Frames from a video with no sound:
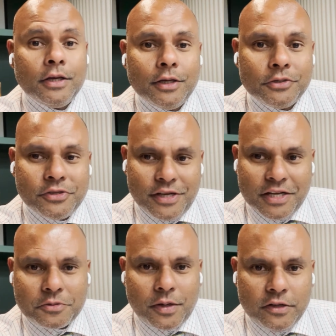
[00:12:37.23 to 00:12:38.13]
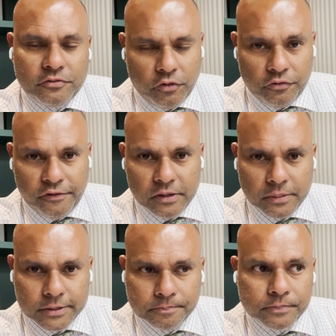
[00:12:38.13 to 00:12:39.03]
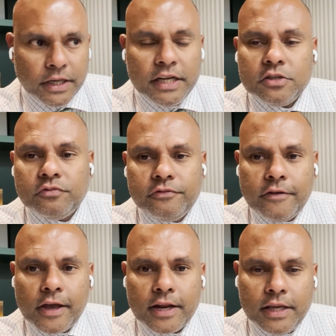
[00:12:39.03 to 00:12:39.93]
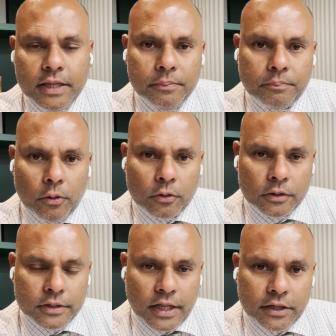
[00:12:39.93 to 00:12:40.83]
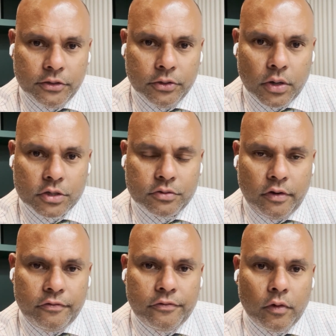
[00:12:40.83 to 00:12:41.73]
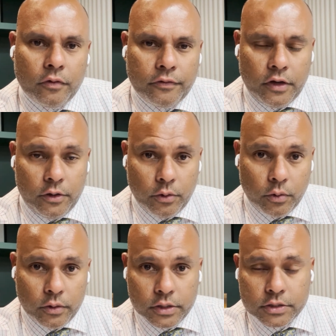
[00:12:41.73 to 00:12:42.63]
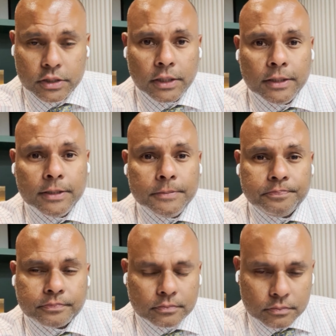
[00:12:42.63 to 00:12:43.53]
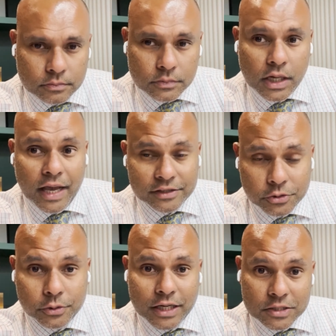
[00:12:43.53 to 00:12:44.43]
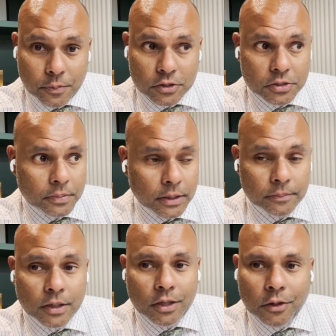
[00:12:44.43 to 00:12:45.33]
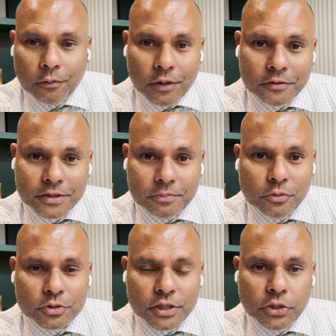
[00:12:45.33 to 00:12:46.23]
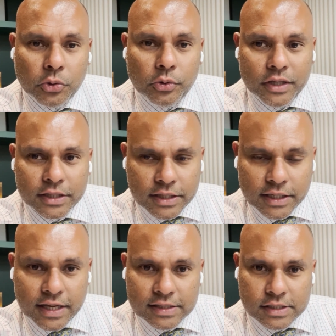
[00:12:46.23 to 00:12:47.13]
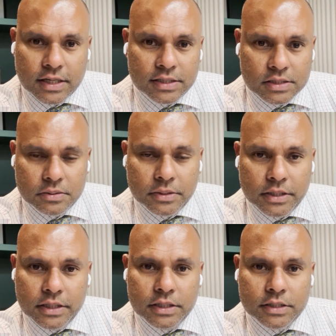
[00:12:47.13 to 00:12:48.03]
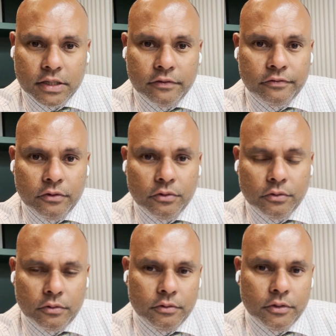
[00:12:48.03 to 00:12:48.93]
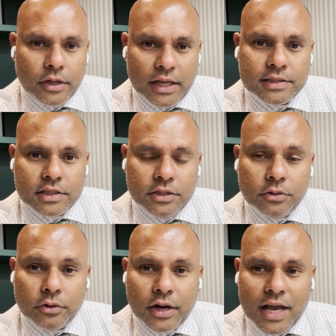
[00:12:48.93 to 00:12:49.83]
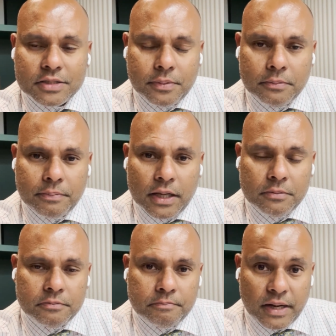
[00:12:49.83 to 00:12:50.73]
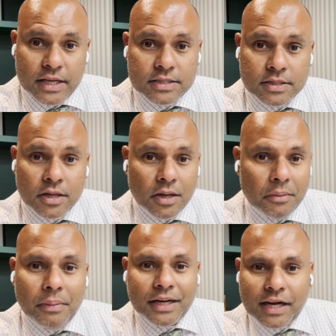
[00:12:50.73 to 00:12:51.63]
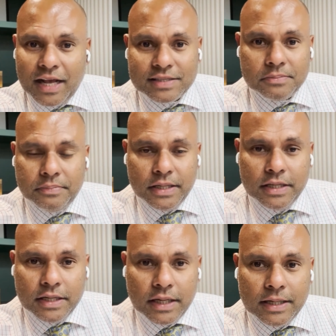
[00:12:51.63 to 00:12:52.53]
so the next one is fulfillment. It is very important that you actually fulfill your orders as soon as possible. One of the most annoying thing as a customer is if you can see your order has been placed, but it hasn't been